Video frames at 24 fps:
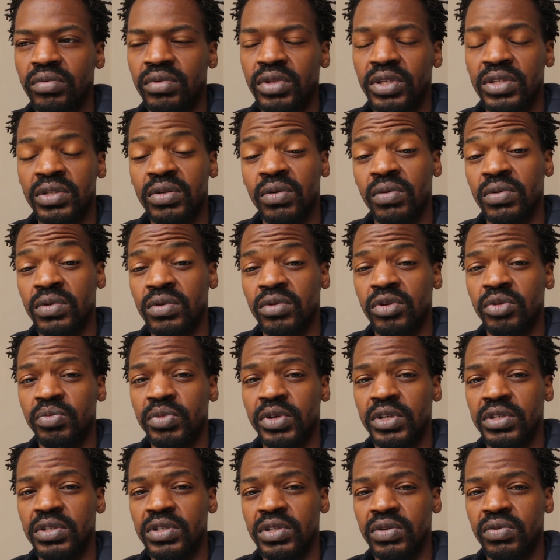There's always going to
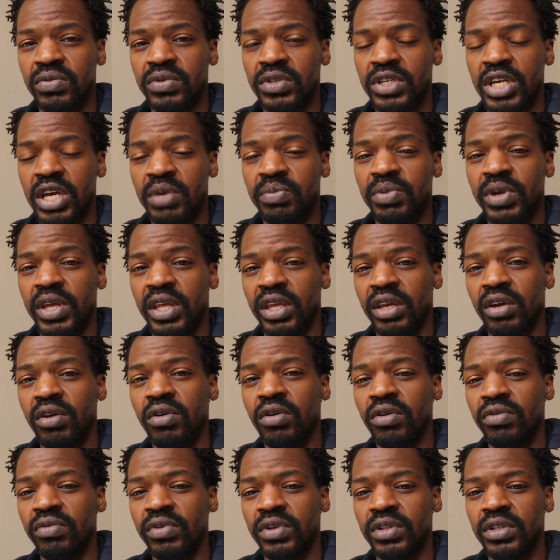be a stereotype hanging
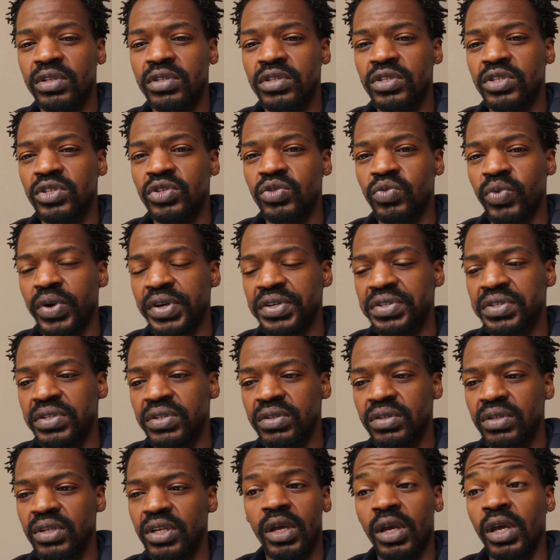over the
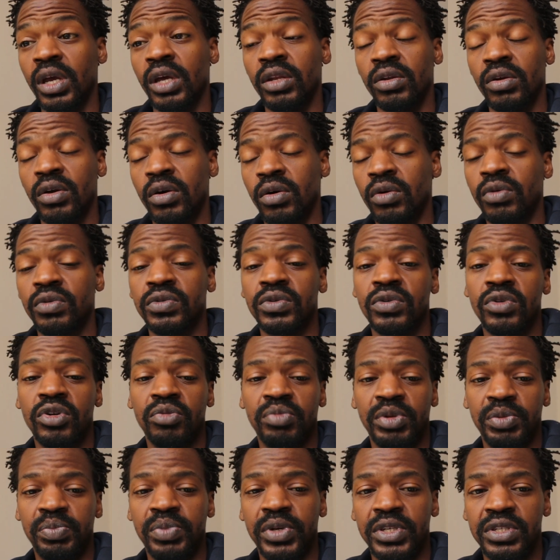situation, and you're always going to
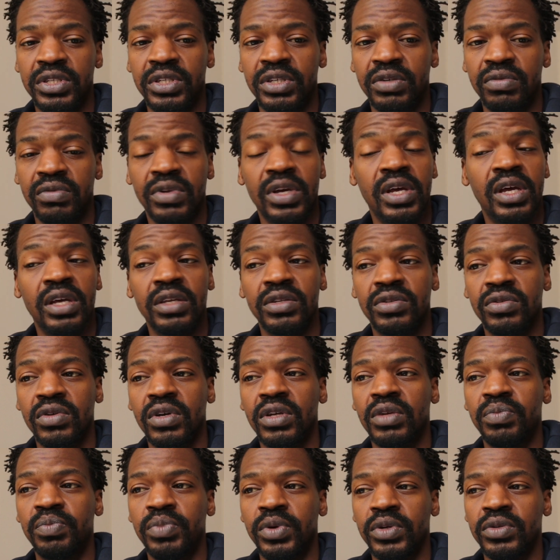be perceived as you're
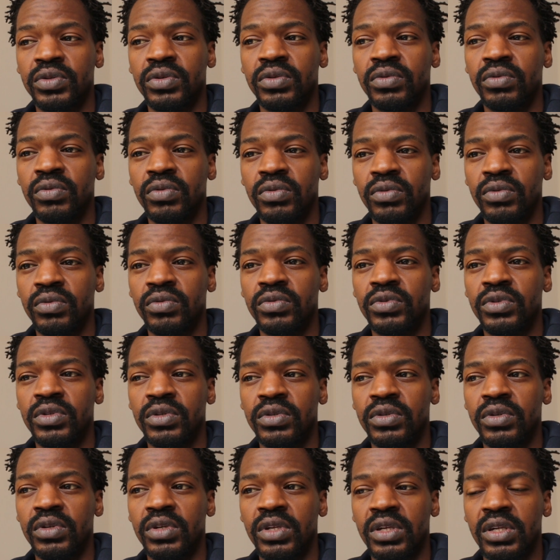a person
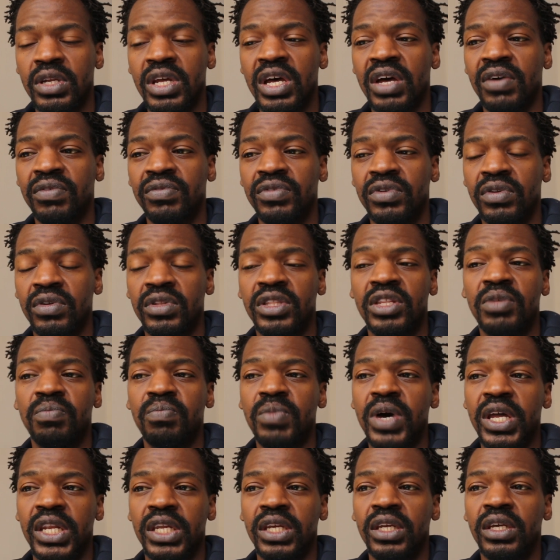who's after the
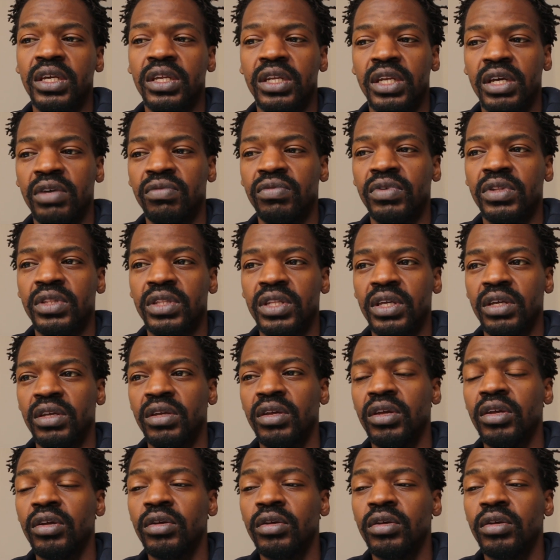money and everything.